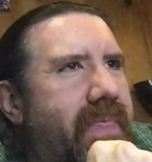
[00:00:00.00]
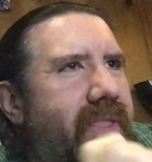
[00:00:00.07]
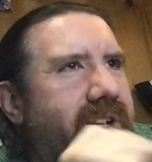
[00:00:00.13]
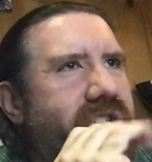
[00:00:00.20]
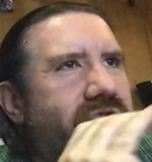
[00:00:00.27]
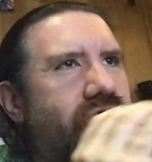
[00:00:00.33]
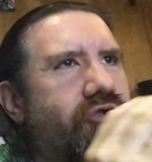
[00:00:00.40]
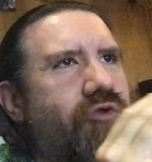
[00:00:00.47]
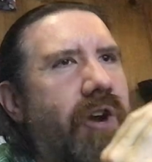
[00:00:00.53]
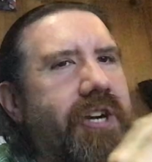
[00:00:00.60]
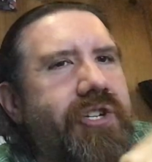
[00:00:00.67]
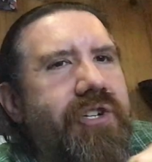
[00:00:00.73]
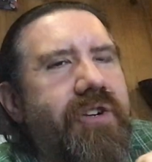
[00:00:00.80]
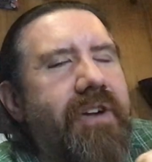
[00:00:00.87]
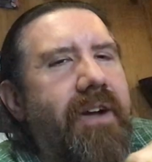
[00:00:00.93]
The
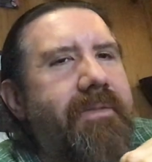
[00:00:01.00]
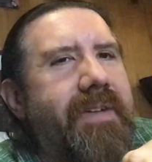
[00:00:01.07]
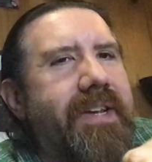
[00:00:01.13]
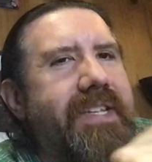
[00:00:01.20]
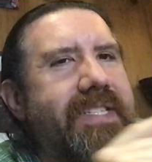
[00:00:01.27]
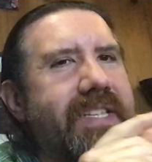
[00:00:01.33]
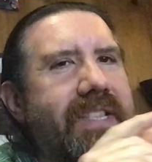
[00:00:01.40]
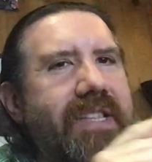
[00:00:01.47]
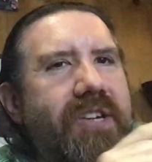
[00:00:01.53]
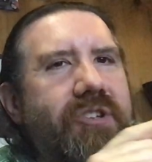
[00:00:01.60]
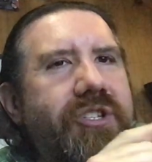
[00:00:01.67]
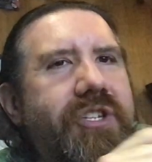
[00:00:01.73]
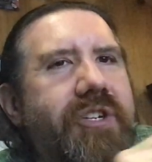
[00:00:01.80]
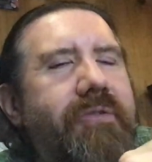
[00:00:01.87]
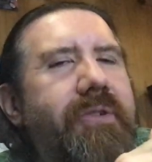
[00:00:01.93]
structure of it is a
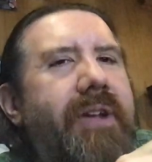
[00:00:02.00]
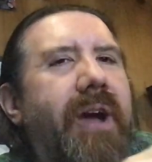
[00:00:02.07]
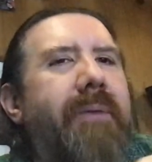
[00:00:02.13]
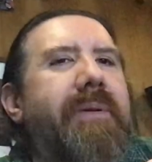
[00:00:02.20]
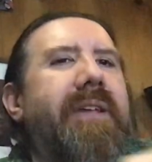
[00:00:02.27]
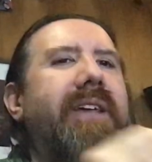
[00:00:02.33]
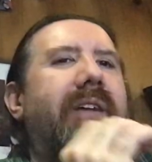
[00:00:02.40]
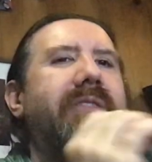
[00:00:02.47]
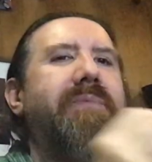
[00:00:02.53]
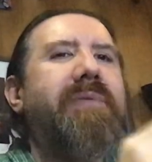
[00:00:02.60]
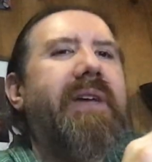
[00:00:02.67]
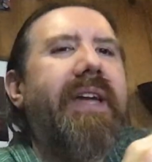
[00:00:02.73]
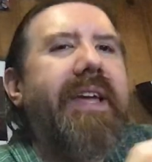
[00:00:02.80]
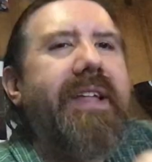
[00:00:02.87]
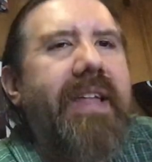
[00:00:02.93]
little screwed up because I was
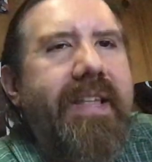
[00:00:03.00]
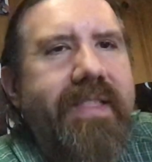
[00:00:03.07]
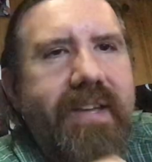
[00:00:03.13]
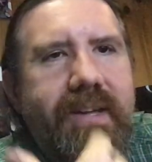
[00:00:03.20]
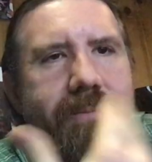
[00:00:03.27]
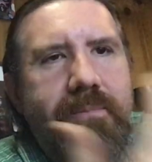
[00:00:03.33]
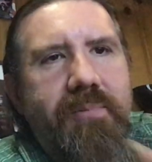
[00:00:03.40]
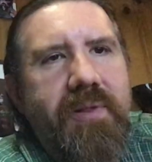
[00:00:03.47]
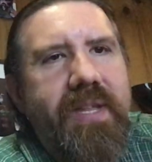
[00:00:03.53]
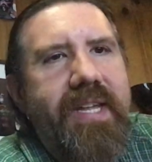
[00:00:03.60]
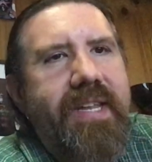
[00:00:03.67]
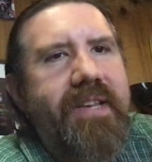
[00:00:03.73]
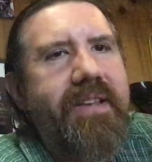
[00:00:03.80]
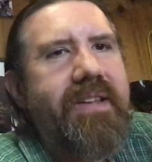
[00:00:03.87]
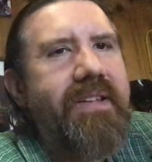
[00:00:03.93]
playing like the
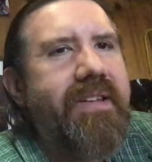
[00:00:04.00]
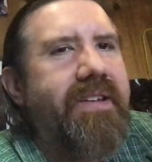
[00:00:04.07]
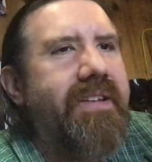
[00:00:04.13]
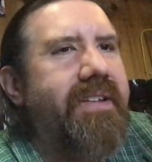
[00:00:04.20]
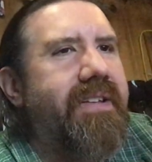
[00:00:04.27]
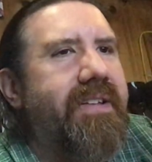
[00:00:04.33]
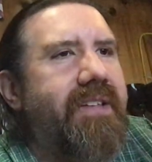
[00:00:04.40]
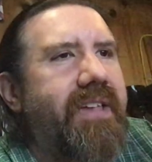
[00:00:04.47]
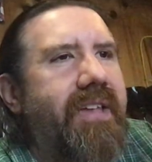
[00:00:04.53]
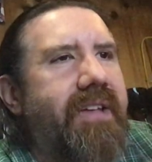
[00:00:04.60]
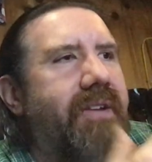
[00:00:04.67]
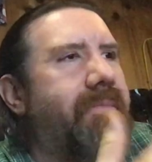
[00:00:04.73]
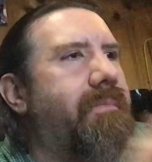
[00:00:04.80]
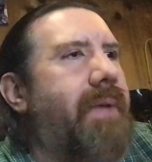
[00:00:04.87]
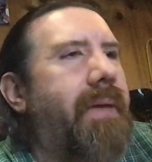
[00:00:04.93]
complete,
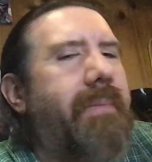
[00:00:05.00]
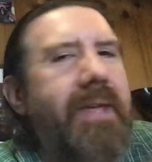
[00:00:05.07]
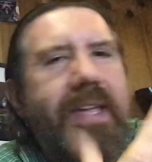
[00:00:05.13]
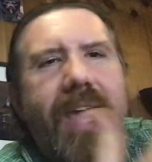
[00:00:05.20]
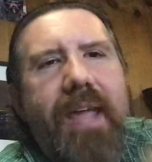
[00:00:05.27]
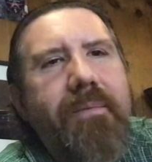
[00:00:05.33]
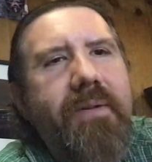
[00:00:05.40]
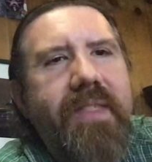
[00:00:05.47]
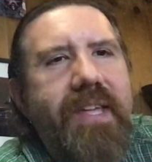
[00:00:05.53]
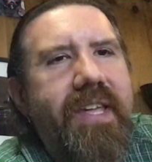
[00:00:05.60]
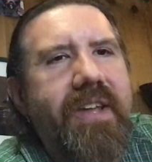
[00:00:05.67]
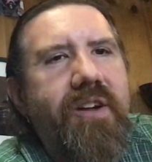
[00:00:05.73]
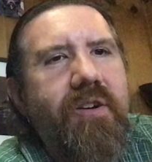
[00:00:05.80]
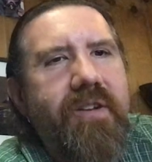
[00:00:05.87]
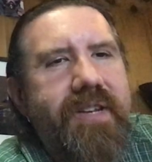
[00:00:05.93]
maybe Game of the
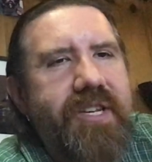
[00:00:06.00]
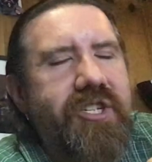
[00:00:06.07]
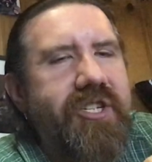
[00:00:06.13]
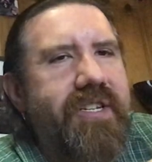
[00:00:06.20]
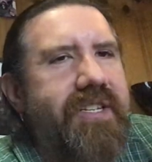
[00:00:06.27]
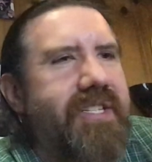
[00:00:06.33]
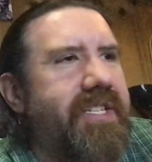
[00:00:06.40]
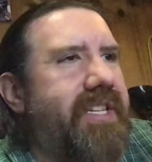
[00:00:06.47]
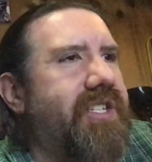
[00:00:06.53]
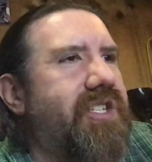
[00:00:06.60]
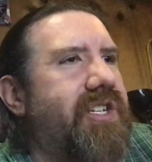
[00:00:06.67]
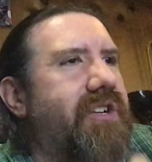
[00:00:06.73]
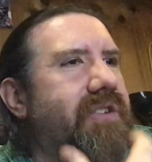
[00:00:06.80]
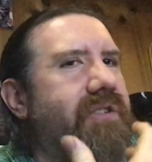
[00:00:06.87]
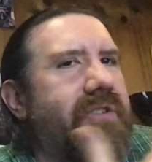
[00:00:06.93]
Year edition is
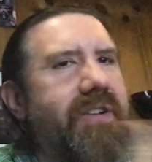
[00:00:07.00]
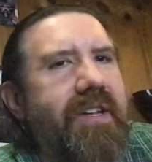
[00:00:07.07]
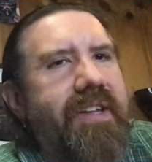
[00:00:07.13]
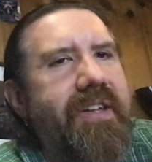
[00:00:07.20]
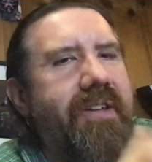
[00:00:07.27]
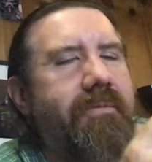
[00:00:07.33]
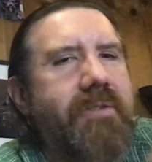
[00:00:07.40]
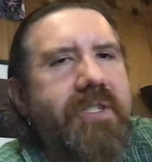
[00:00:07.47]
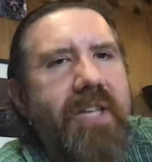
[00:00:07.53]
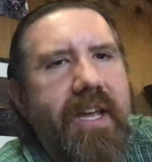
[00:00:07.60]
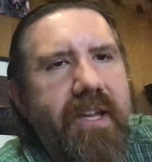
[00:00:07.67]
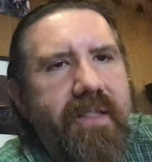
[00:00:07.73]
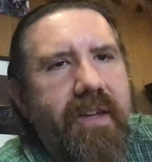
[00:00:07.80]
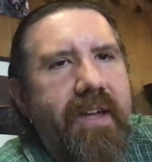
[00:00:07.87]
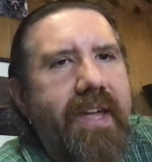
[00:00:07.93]
easier. It was
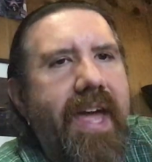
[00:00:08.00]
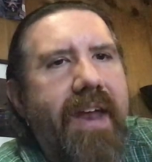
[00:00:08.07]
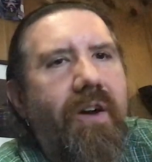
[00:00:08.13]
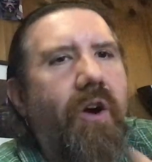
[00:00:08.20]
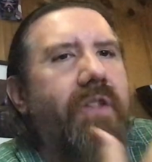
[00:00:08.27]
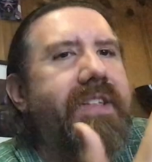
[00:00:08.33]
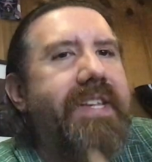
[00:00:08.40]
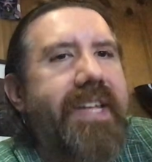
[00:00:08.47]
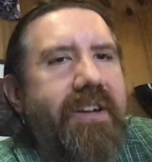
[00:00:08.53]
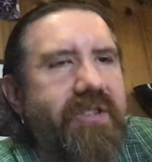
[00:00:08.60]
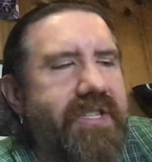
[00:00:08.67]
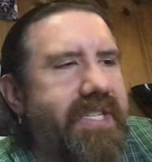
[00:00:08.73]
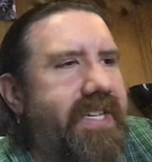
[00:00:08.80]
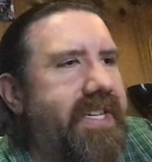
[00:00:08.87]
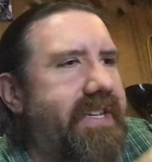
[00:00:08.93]
like it had all the
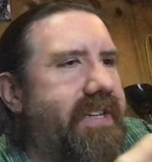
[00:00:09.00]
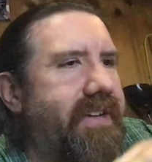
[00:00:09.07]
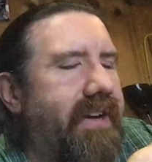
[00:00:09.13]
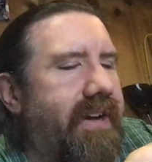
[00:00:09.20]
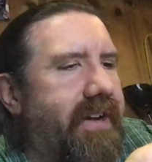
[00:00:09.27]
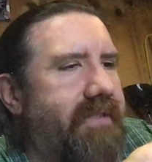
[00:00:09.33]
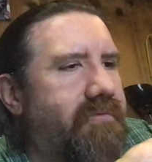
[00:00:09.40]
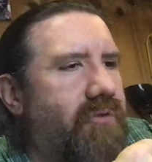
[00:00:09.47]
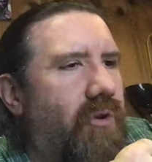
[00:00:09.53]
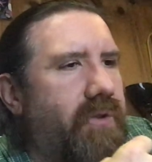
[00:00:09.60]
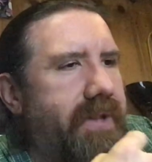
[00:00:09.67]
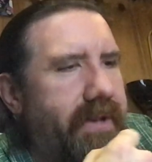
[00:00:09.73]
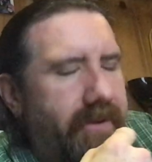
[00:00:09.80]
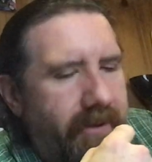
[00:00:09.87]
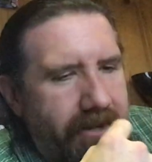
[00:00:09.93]
DLC
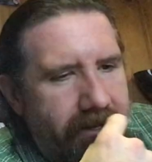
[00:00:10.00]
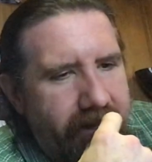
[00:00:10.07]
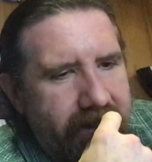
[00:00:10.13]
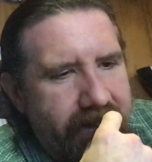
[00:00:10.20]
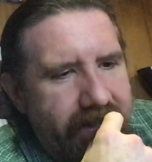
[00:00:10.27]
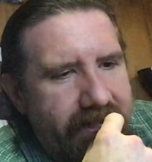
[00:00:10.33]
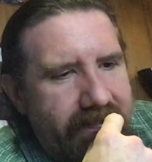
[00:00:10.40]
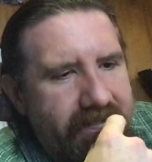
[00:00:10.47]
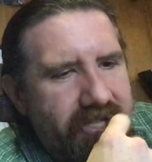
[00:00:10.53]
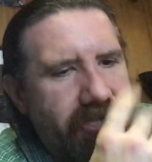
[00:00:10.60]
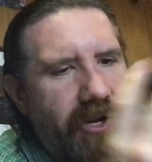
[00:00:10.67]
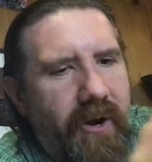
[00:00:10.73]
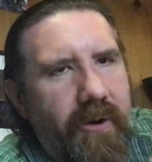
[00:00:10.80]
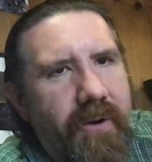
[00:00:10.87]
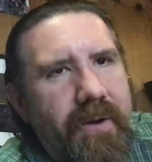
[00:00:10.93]
rolled into it, and
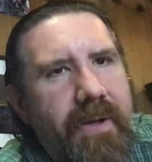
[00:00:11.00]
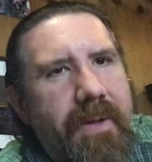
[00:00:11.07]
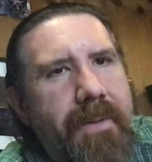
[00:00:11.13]
so